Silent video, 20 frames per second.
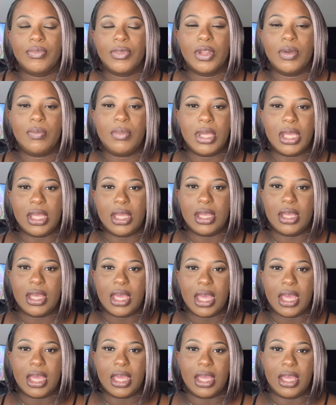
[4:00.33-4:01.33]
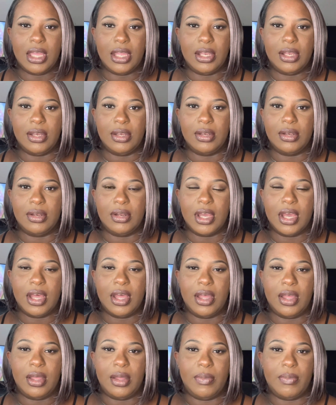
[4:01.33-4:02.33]
Me and
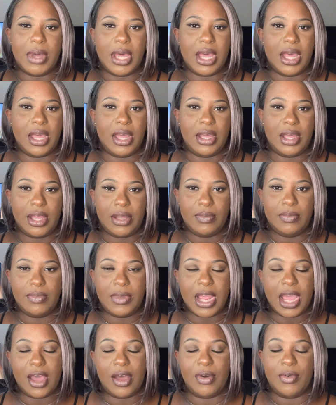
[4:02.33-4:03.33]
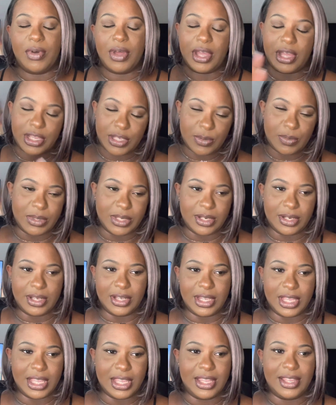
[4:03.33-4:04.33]
my now husband,
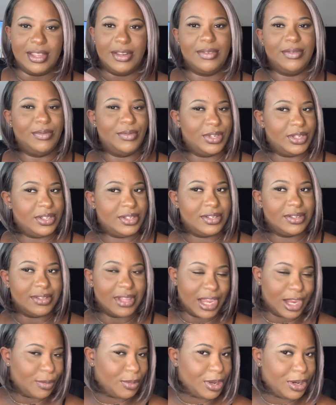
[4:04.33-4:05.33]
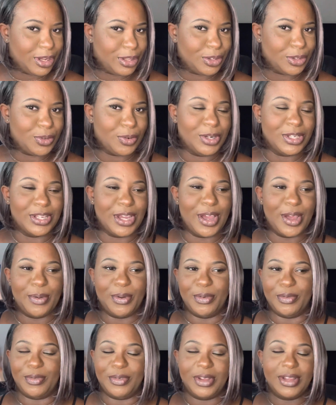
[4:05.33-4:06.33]
again, which that could be another story time
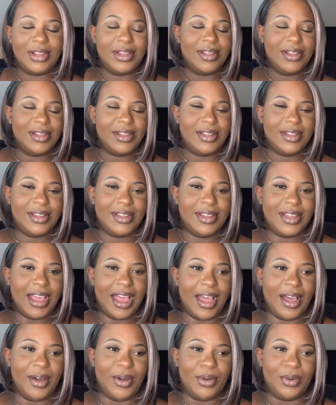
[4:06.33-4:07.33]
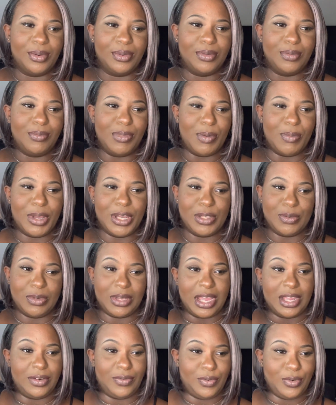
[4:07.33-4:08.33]
of how me and my husband
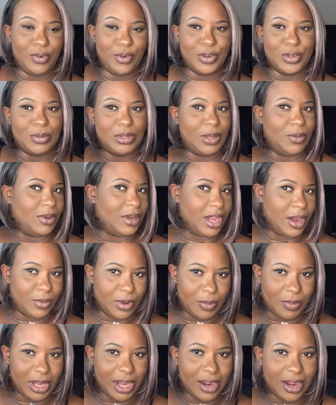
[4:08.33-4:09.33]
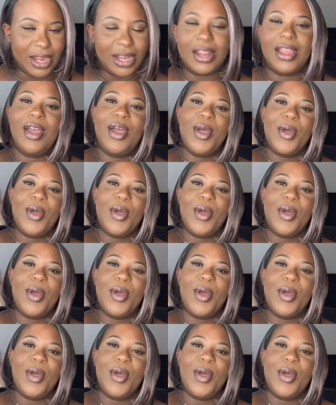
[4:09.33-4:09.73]
got divorced and then we got remarried.